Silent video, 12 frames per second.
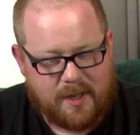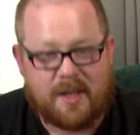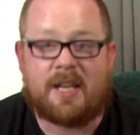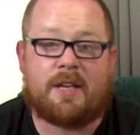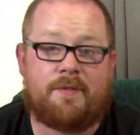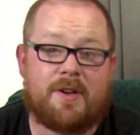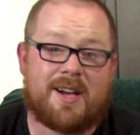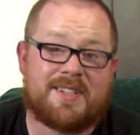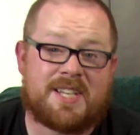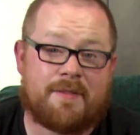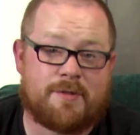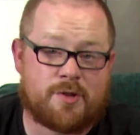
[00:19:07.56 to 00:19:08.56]
Like, if you guys
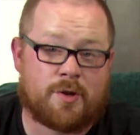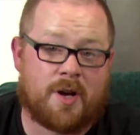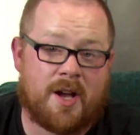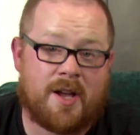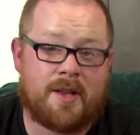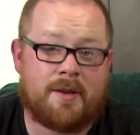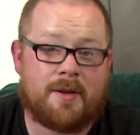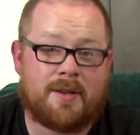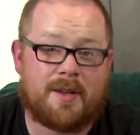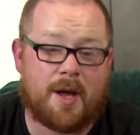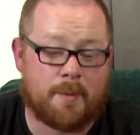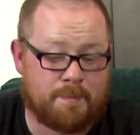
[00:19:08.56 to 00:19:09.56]
haven't tried
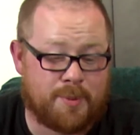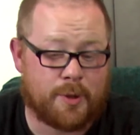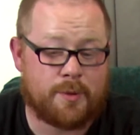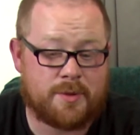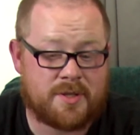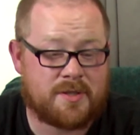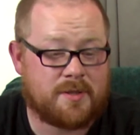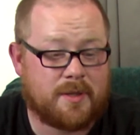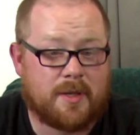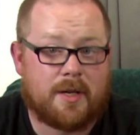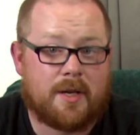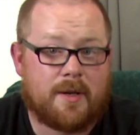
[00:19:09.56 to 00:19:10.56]
a boot,
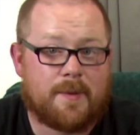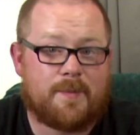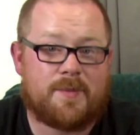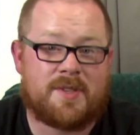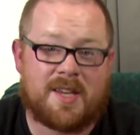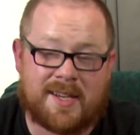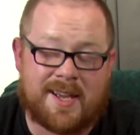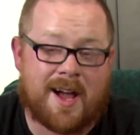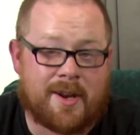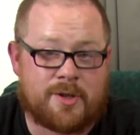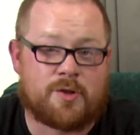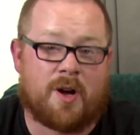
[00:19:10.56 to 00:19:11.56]
you
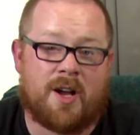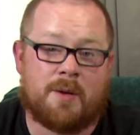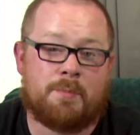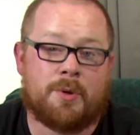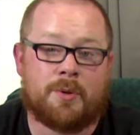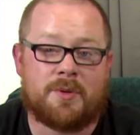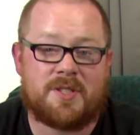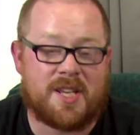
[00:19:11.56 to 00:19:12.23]
gotta try a boot.